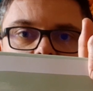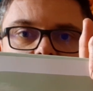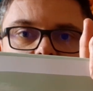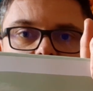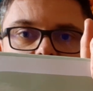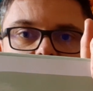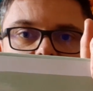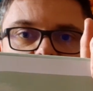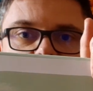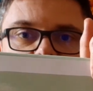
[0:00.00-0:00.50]

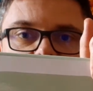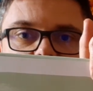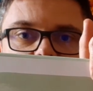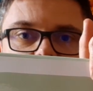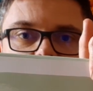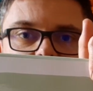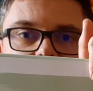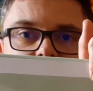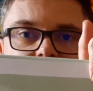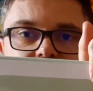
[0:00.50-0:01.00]

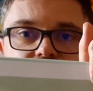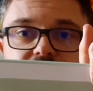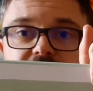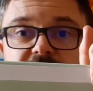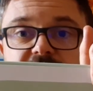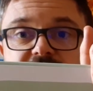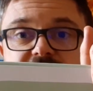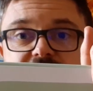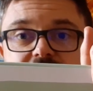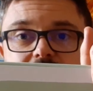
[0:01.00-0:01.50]
Autumn, and
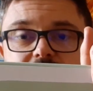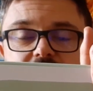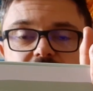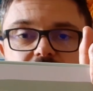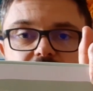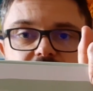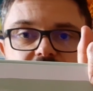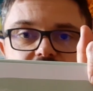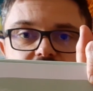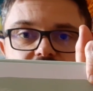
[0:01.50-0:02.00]
that's typical
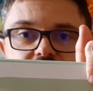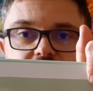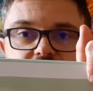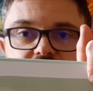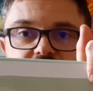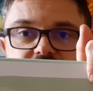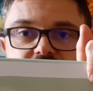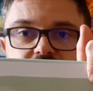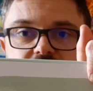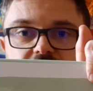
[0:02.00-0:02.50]
weather for
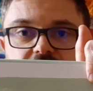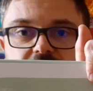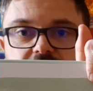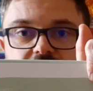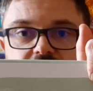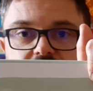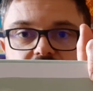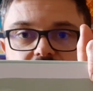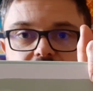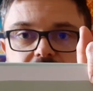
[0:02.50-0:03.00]
most of the year
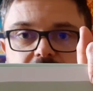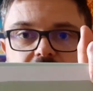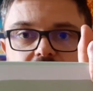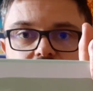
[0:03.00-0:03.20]
here.